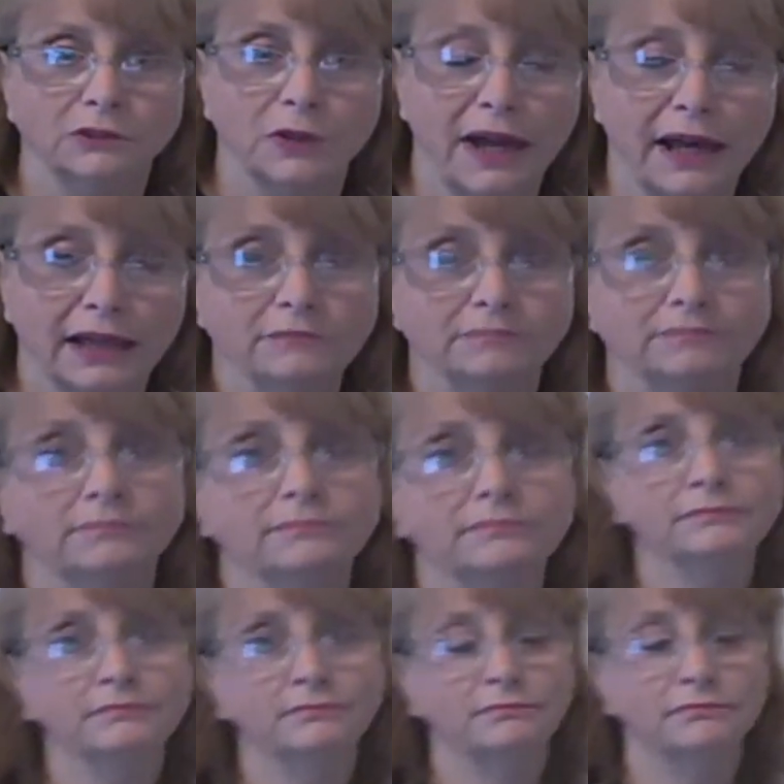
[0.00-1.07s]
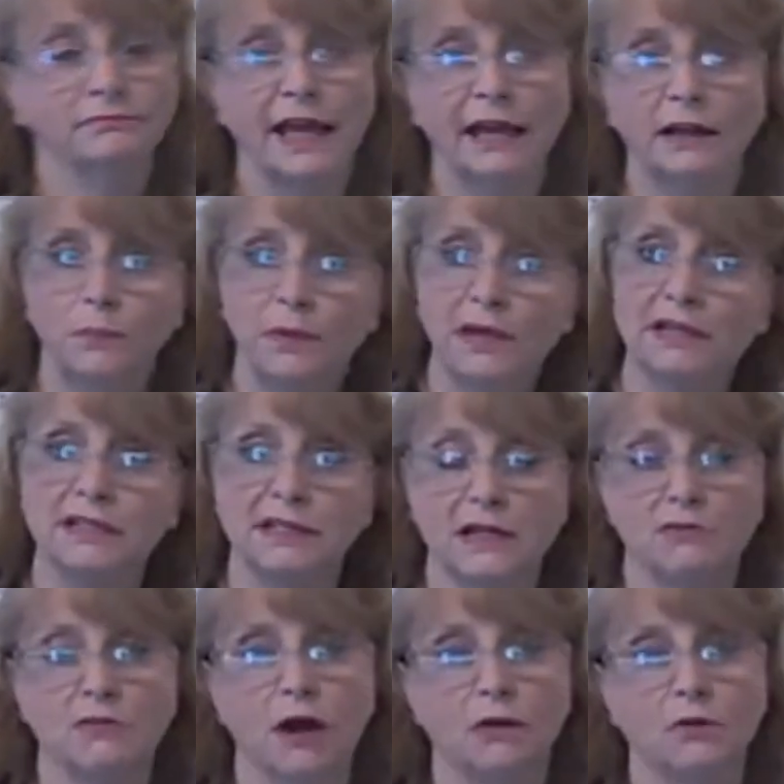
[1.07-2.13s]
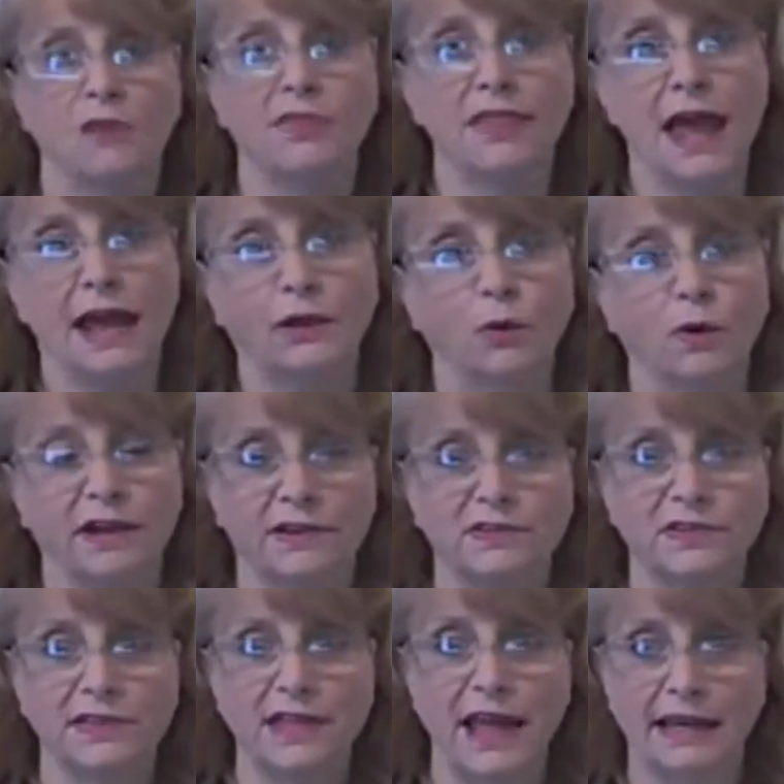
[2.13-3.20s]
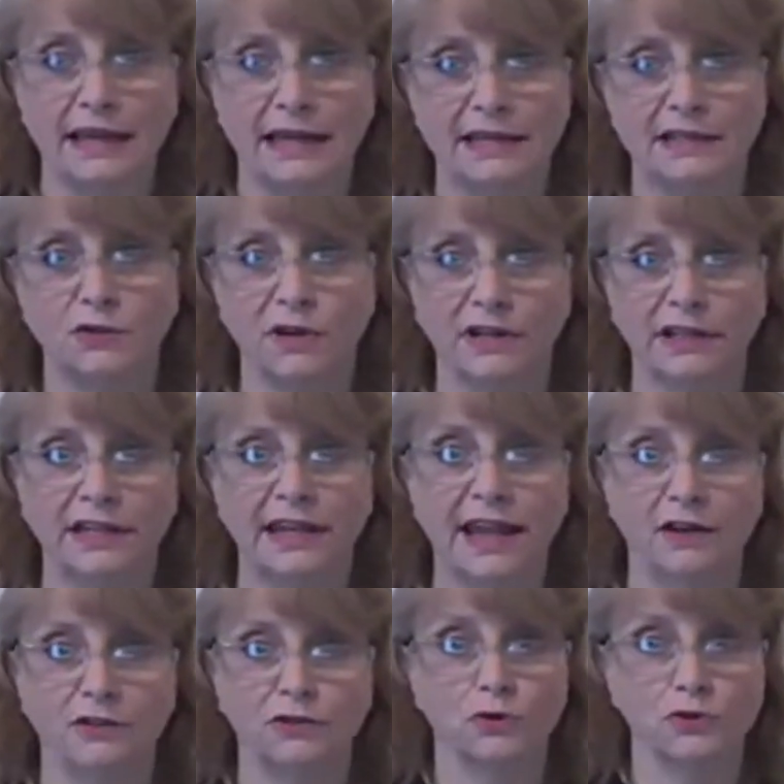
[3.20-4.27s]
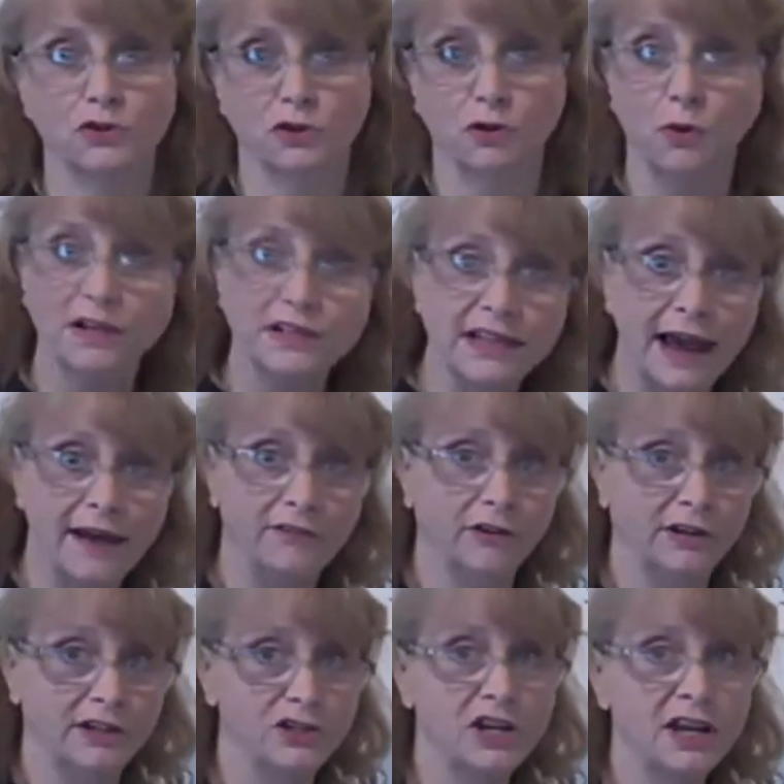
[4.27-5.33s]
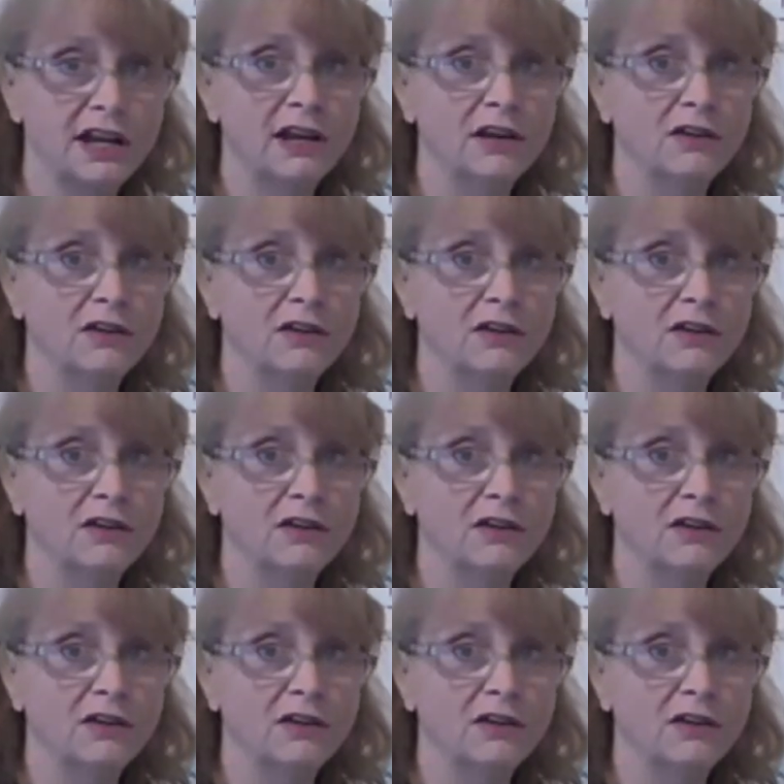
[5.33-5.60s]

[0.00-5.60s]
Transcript: Okay? That'll be a zero on that quiz, and that is going to count towards your quiz average.